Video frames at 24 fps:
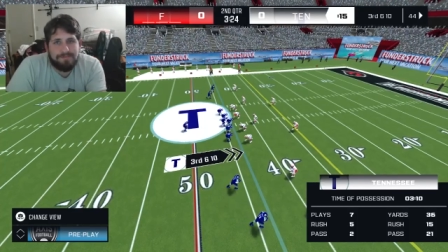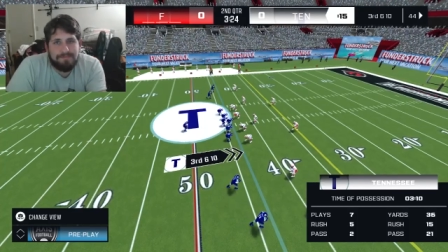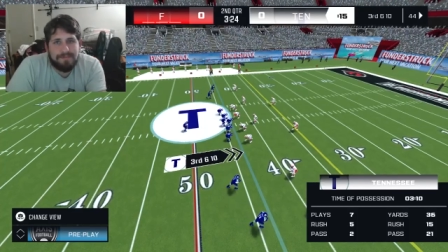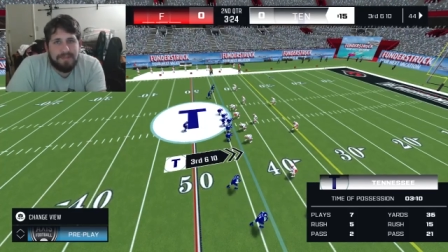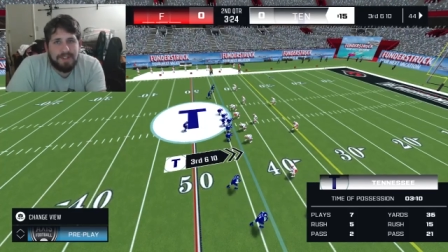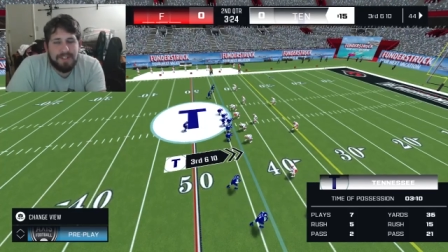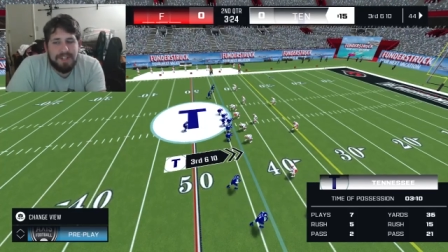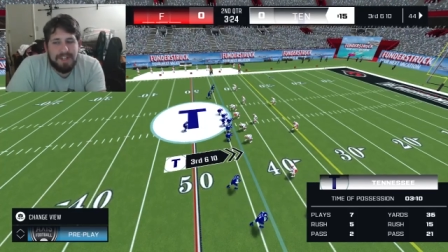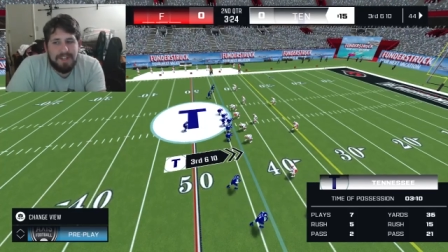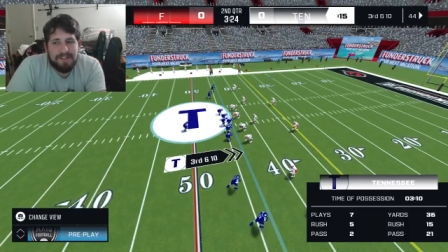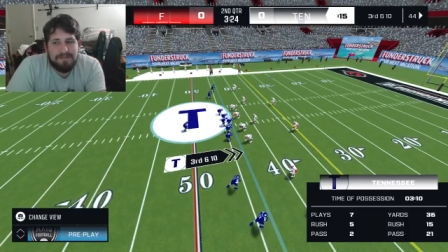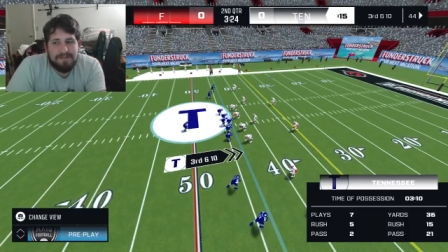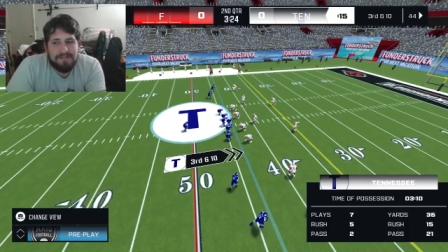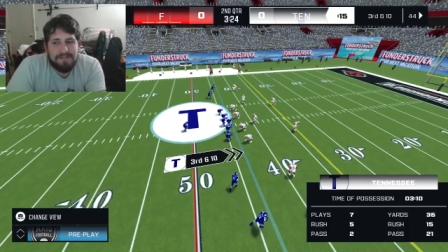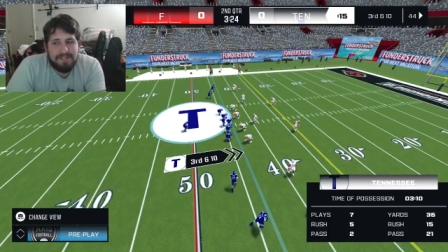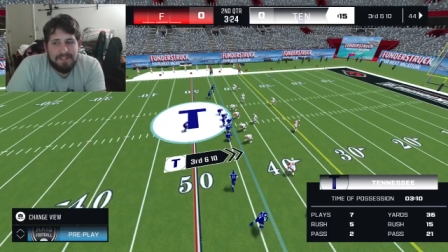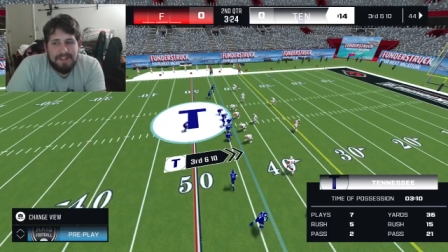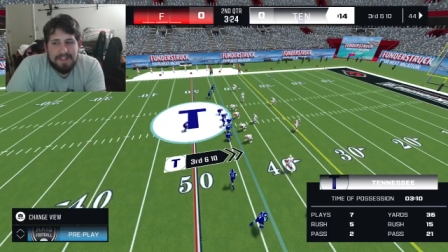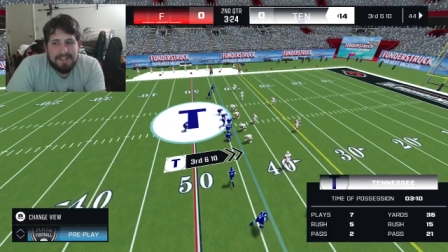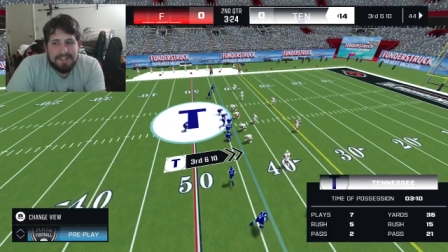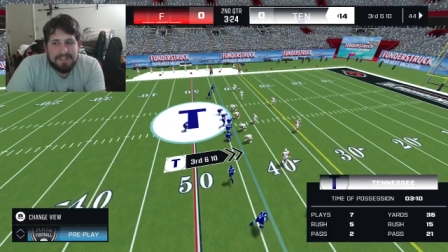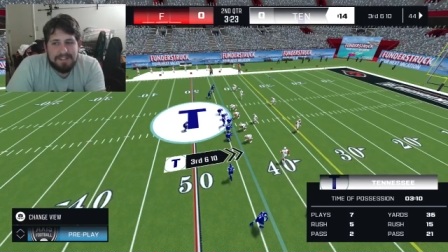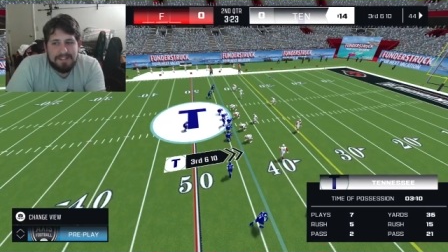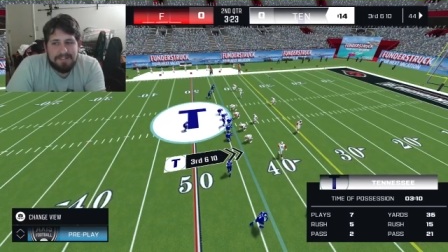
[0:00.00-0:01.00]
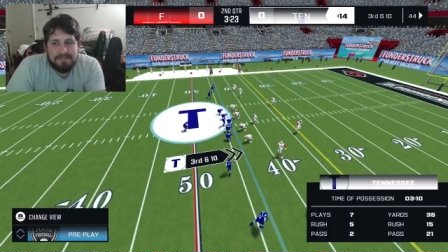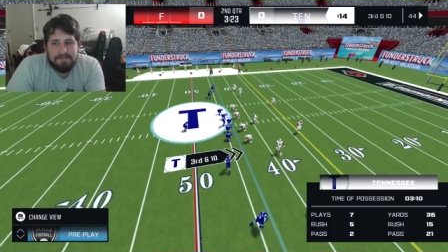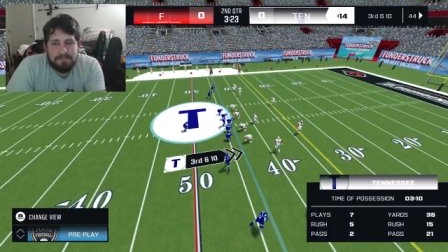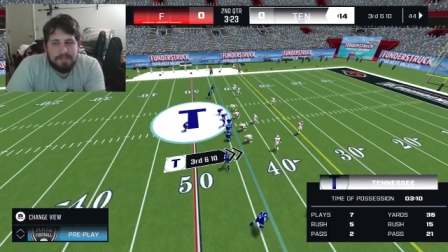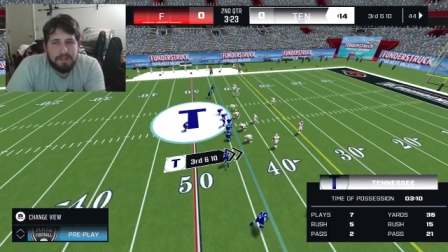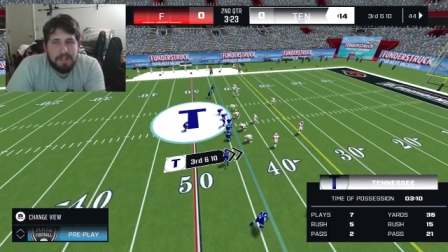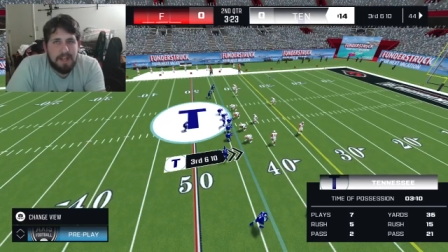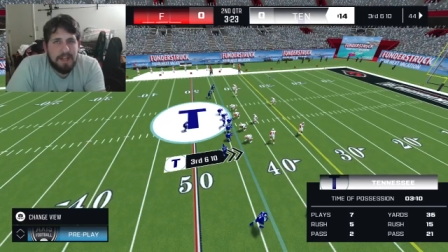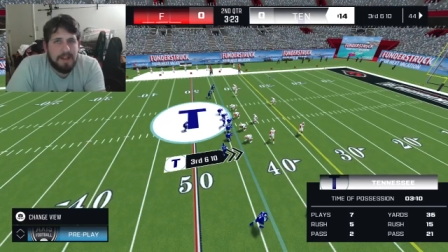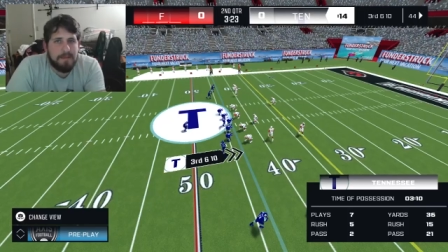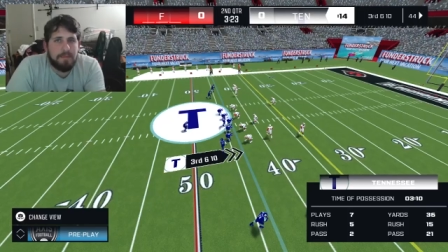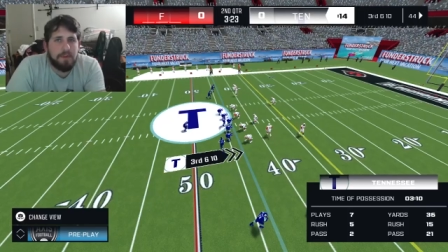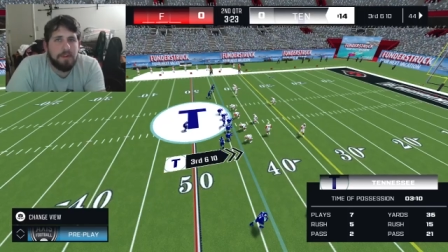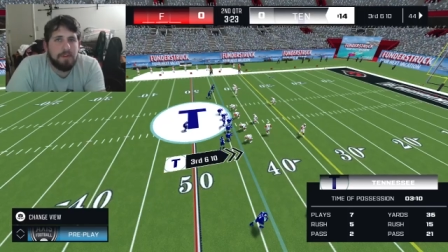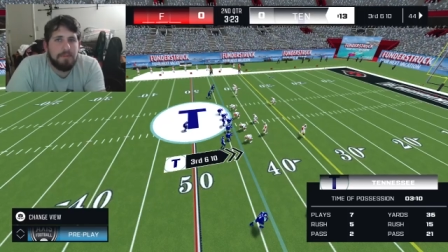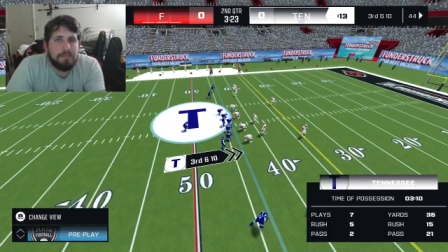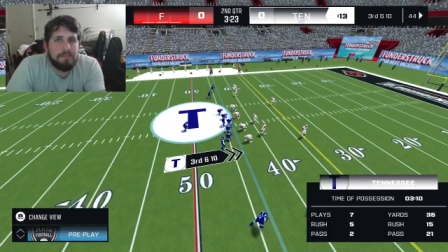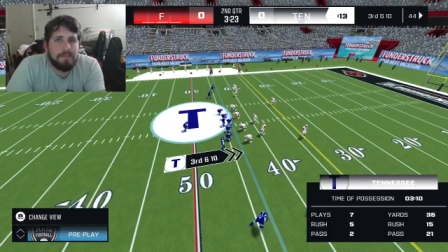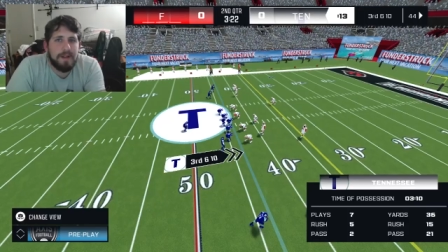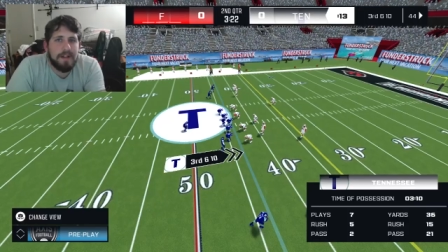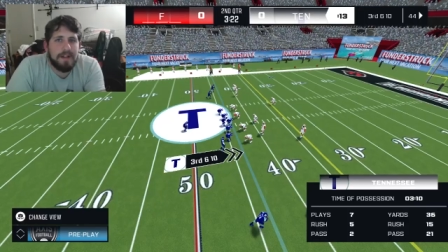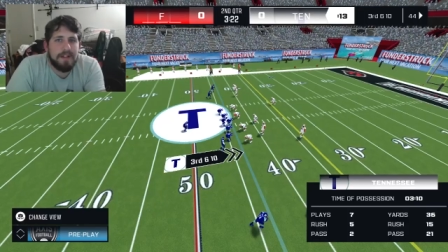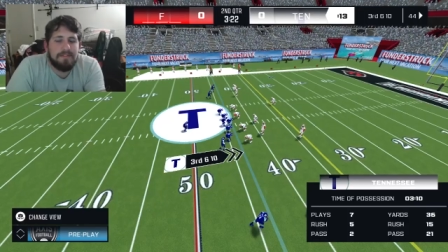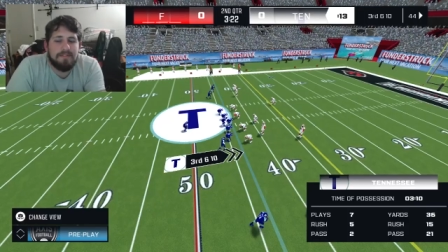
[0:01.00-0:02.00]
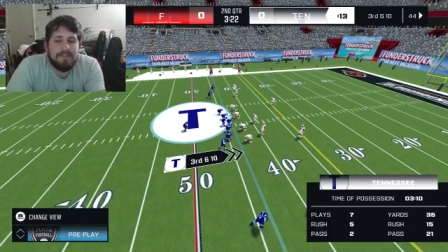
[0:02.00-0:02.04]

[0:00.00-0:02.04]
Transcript: again, is playable, but